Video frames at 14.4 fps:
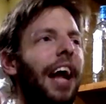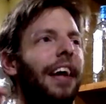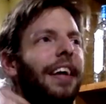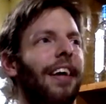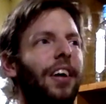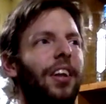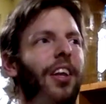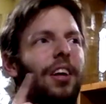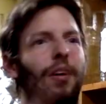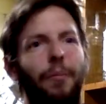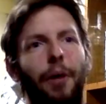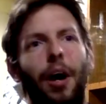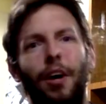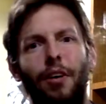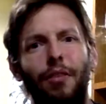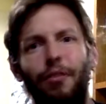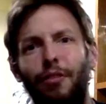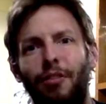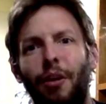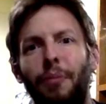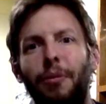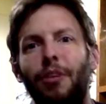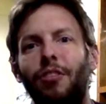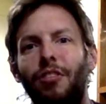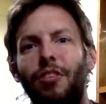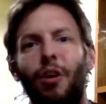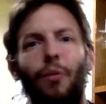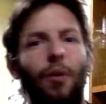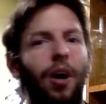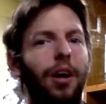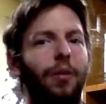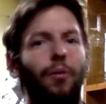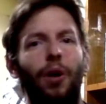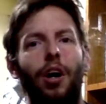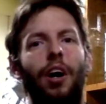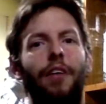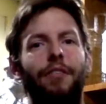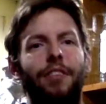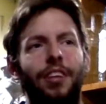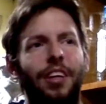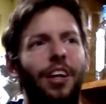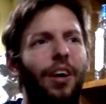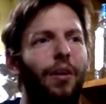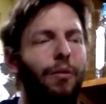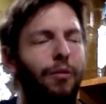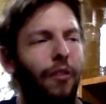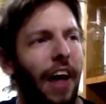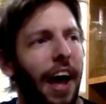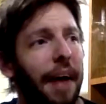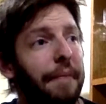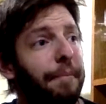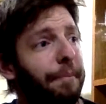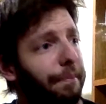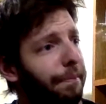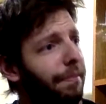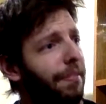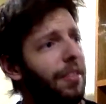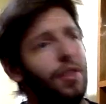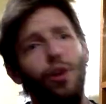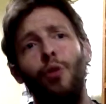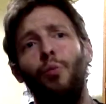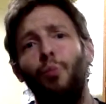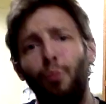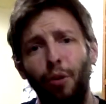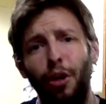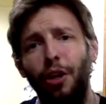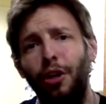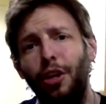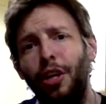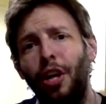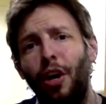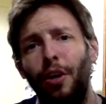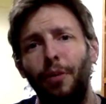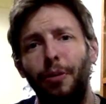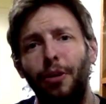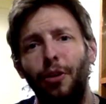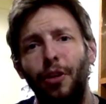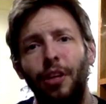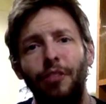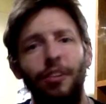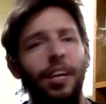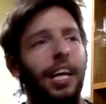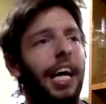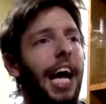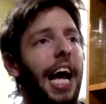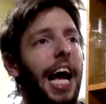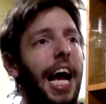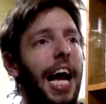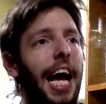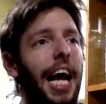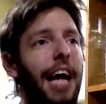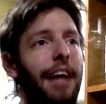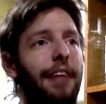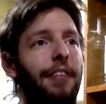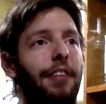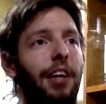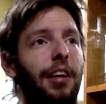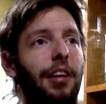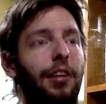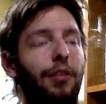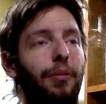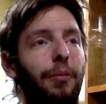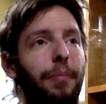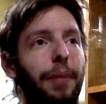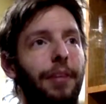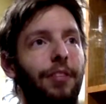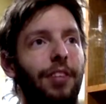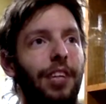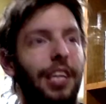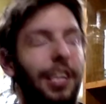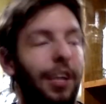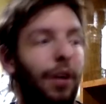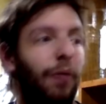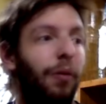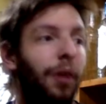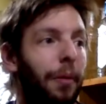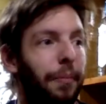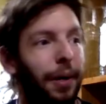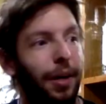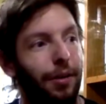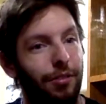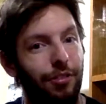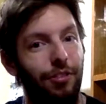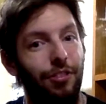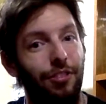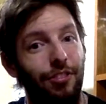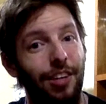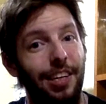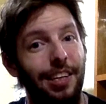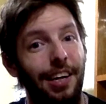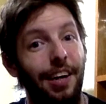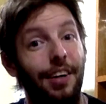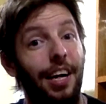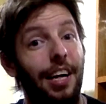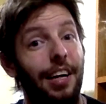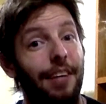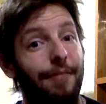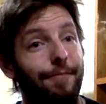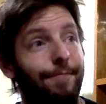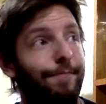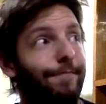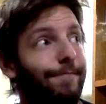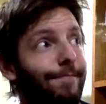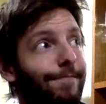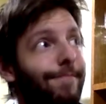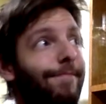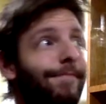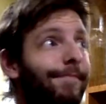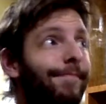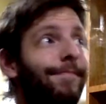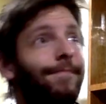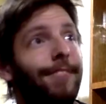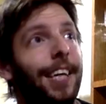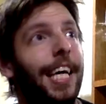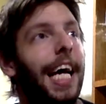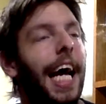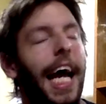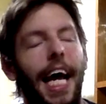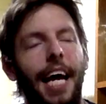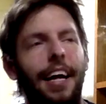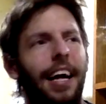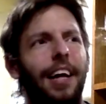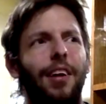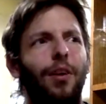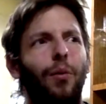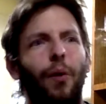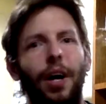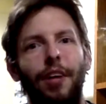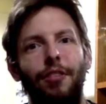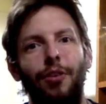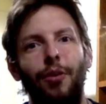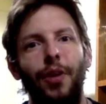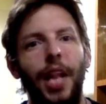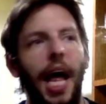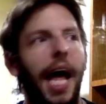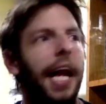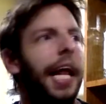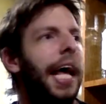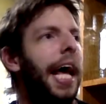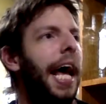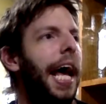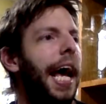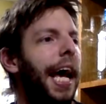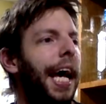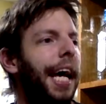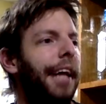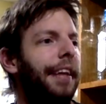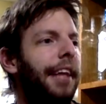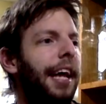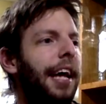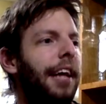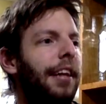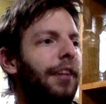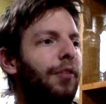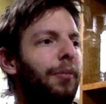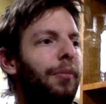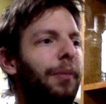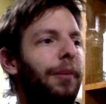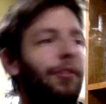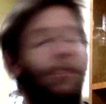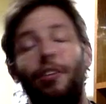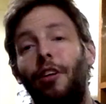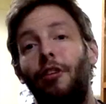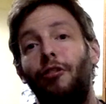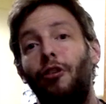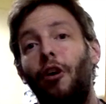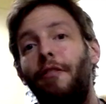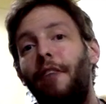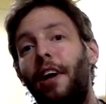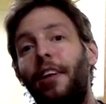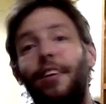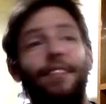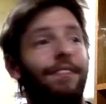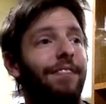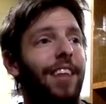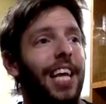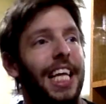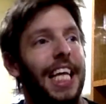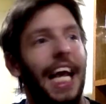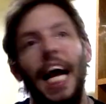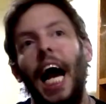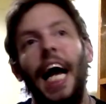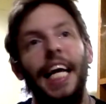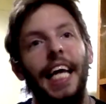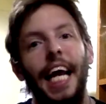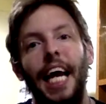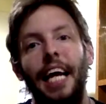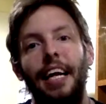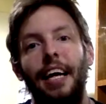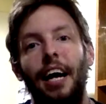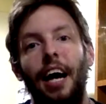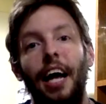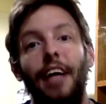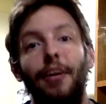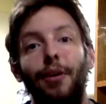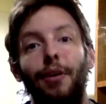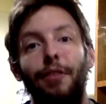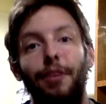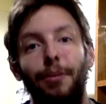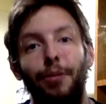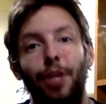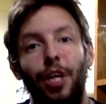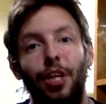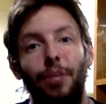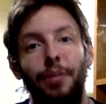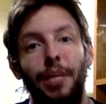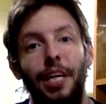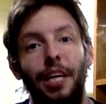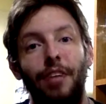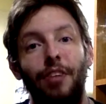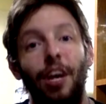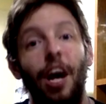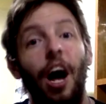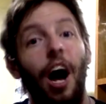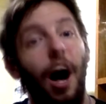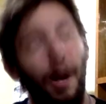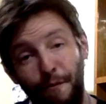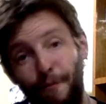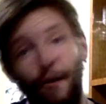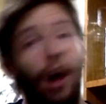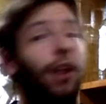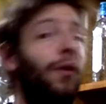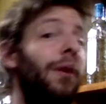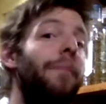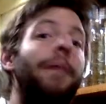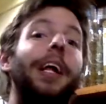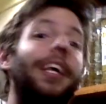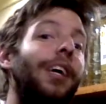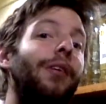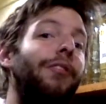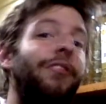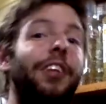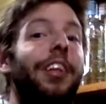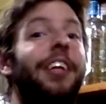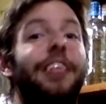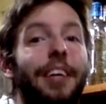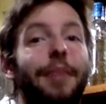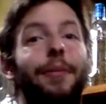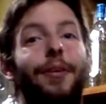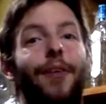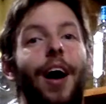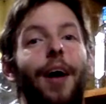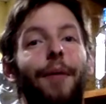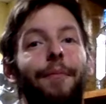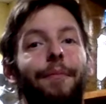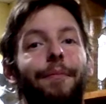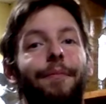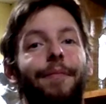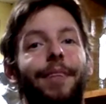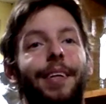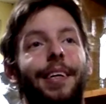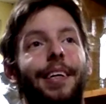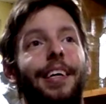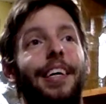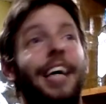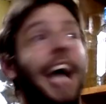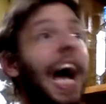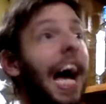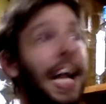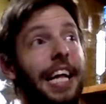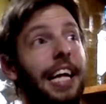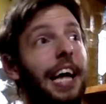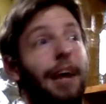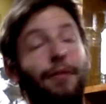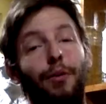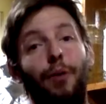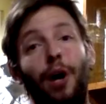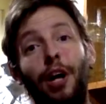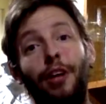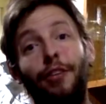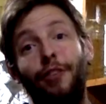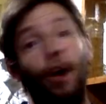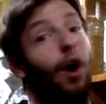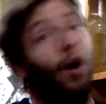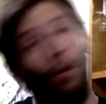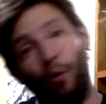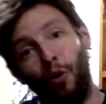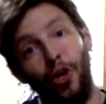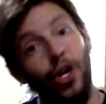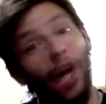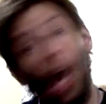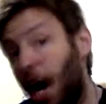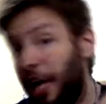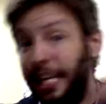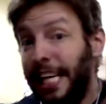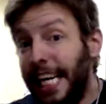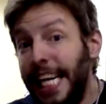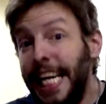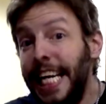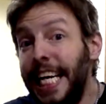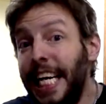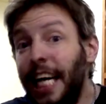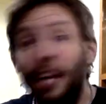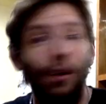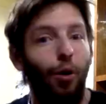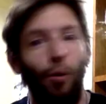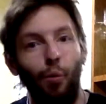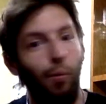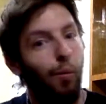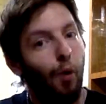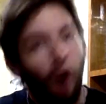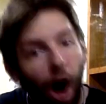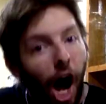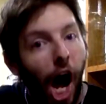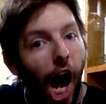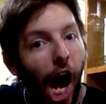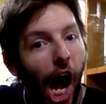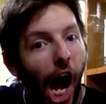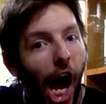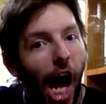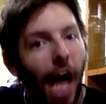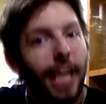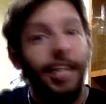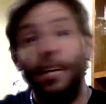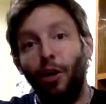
And Gil Thunder and Margaret, for some reason, don't want it. One off, you know, for that. Can we do this? And Elizabeth basically, Meliodas is just sitting there kind of, and I don't know why he's doing that. And then Elizabeth basically says, sorry, Father, I can't. I do have an objection because I'm following Meliodas to the demon realm. And then everyone's, Nunny? What?